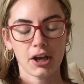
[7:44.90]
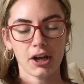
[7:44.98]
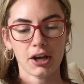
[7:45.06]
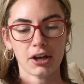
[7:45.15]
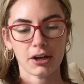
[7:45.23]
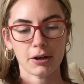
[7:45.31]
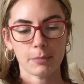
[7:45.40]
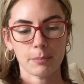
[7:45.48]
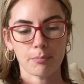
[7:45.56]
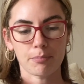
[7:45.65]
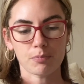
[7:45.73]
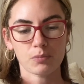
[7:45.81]

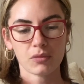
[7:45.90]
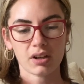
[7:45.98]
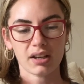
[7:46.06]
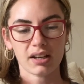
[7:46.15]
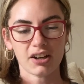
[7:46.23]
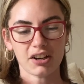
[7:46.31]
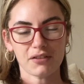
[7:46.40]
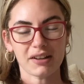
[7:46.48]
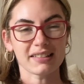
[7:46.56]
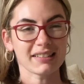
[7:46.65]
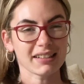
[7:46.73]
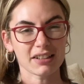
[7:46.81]
kind of like
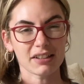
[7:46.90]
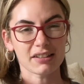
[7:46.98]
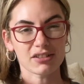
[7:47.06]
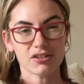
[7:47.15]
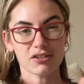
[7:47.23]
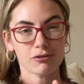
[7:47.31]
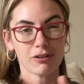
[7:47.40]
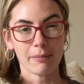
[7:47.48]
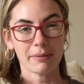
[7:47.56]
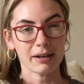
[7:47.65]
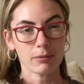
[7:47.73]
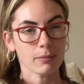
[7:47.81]
dinners and just grabbing
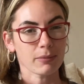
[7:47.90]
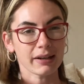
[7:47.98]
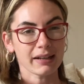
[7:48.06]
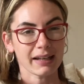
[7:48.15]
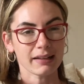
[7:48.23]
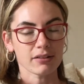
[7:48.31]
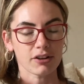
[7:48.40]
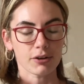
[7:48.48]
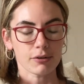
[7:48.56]
it when we need to.